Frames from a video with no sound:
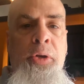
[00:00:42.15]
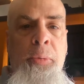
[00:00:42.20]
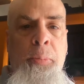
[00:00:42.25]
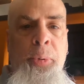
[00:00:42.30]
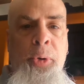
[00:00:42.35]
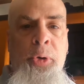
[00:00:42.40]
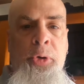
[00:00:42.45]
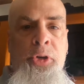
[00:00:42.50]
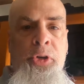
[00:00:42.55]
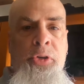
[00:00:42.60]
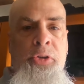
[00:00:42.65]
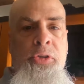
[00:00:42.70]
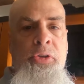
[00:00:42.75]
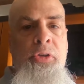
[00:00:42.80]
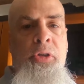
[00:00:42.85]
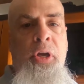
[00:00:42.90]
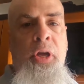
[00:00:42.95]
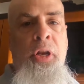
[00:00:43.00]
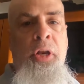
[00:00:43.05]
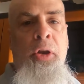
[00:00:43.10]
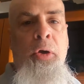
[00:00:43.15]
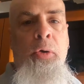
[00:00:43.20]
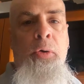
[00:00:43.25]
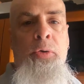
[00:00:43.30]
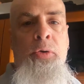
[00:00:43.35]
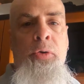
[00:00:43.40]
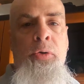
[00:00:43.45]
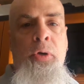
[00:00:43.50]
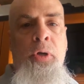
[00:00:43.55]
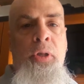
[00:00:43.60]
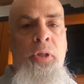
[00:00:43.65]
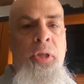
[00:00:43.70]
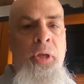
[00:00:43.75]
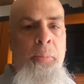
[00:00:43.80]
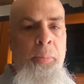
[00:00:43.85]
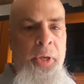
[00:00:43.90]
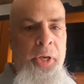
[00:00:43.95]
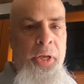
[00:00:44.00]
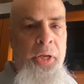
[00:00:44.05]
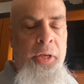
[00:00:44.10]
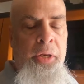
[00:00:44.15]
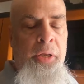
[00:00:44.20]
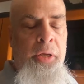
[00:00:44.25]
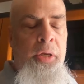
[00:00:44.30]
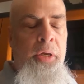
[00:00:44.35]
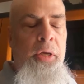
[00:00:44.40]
to purchase an ultra limited